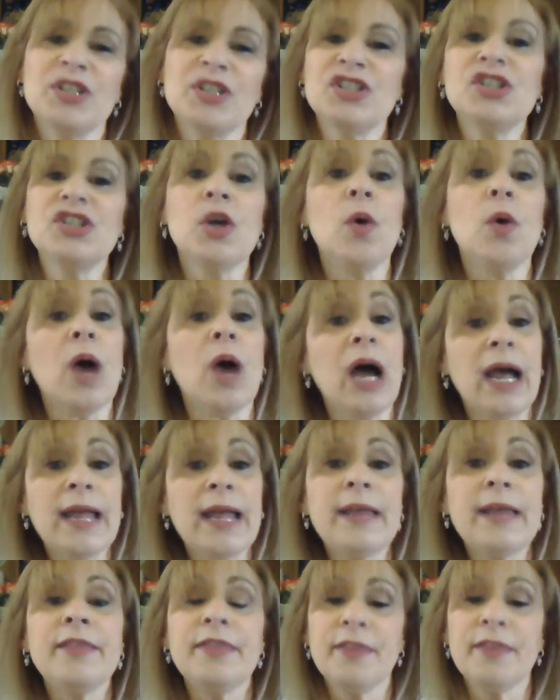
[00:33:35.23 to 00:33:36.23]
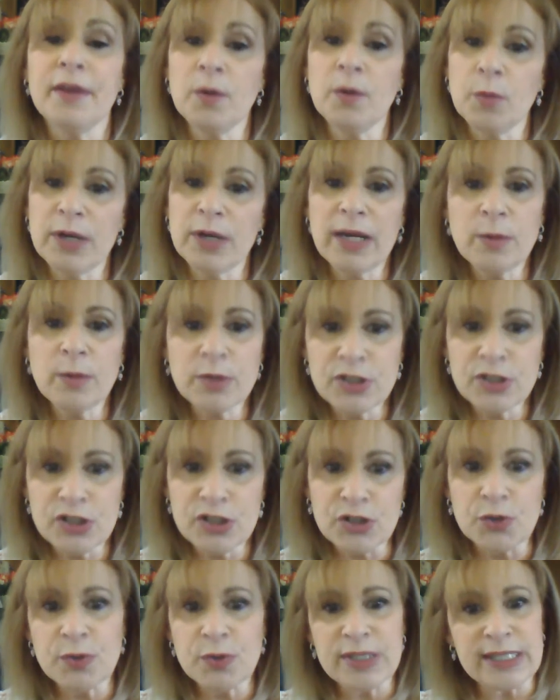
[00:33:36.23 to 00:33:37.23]
So I think what I will
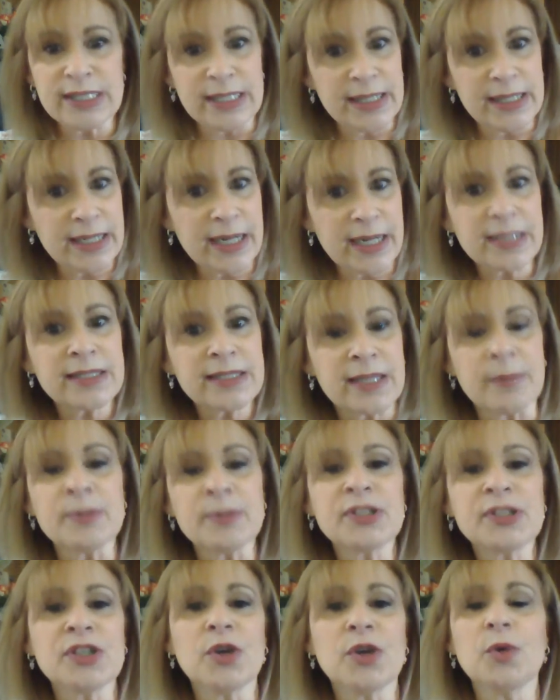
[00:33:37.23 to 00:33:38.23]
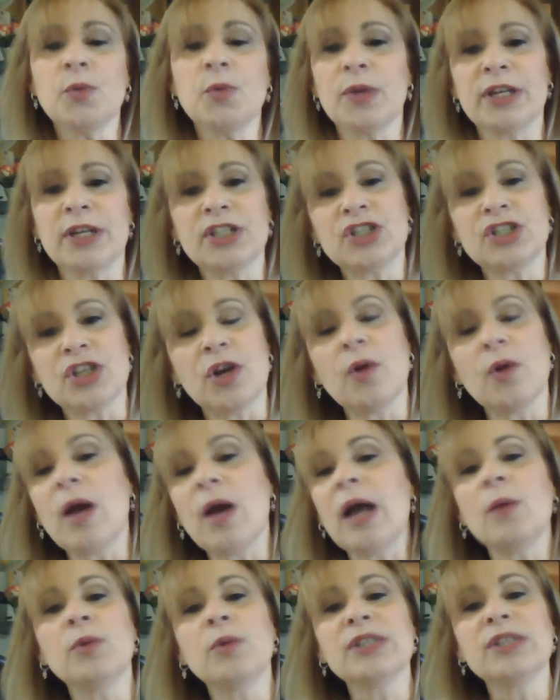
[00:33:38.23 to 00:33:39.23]
do is, in the next episode when I show,
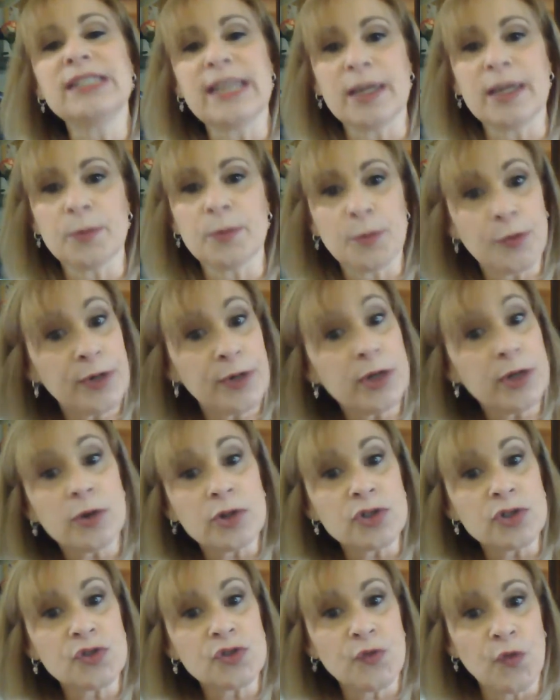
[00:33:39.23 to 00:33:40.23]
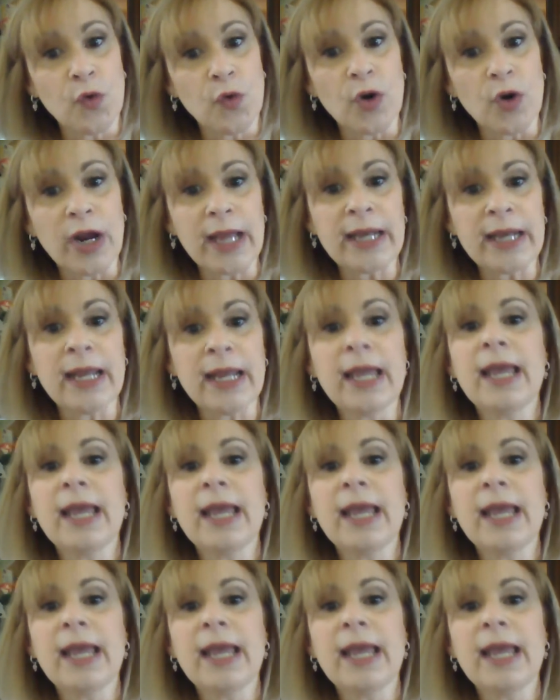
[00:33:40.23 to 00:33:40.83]
I will take pre-orders for it,